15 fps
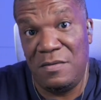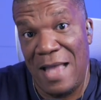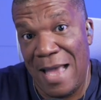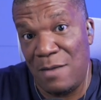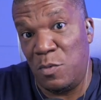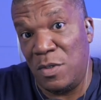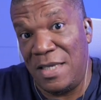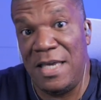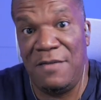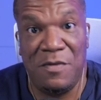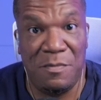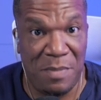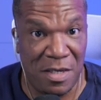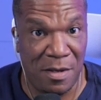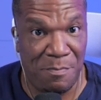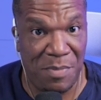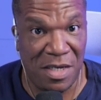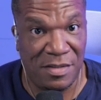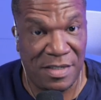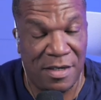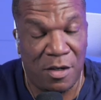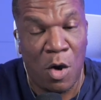that would even be a
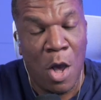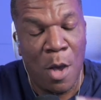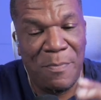big deal,